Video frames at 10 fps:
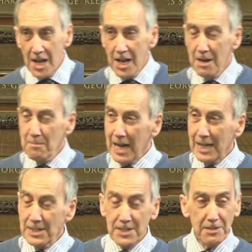Um,
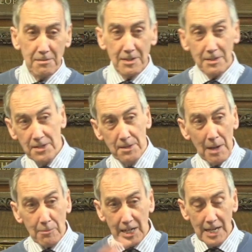and the
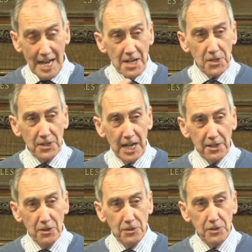Bible kind of ends on that
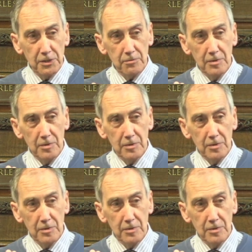note.